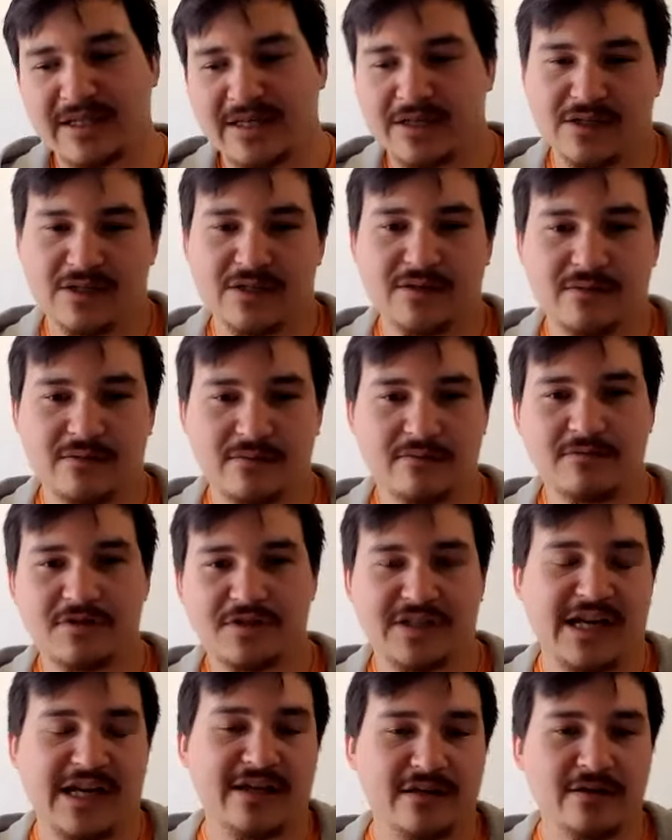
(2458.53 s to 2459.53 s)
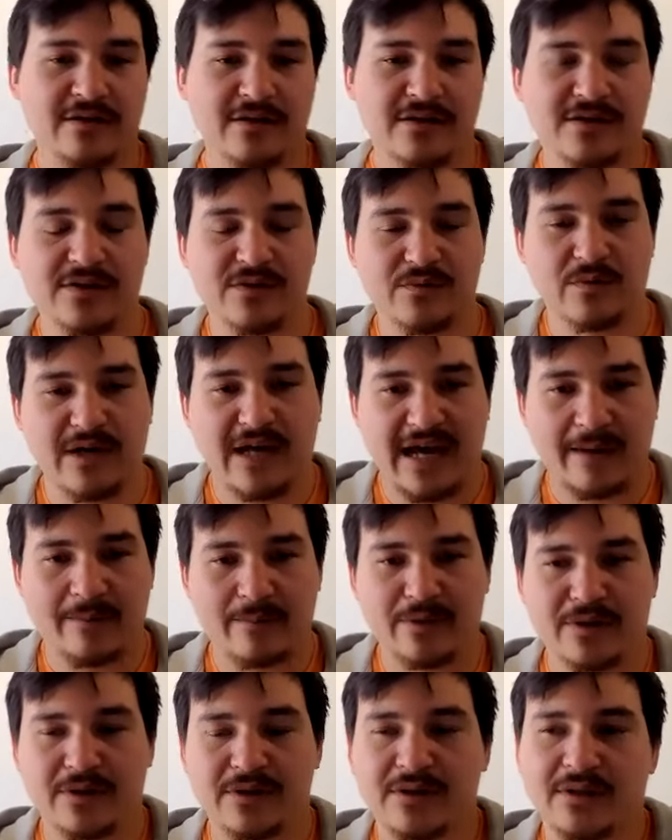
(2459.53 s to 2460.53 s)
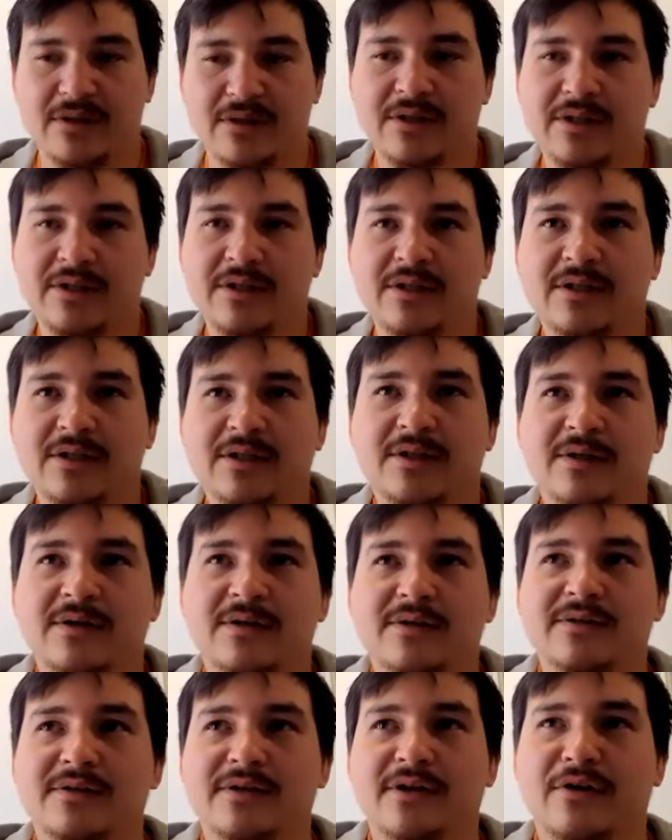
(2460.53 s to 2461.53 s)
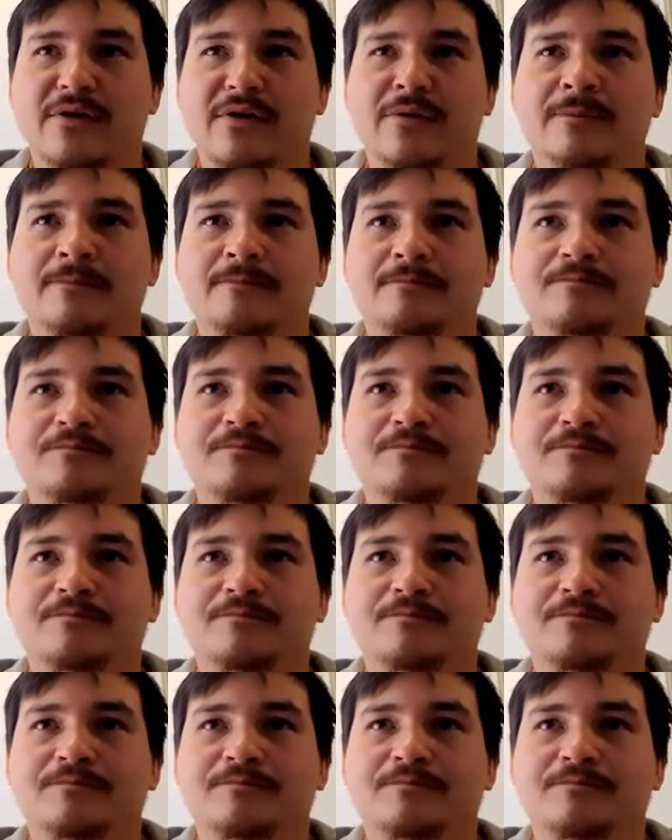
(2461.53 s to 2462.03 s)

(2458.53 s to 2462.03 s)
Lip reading: I can just say that this is what happened. So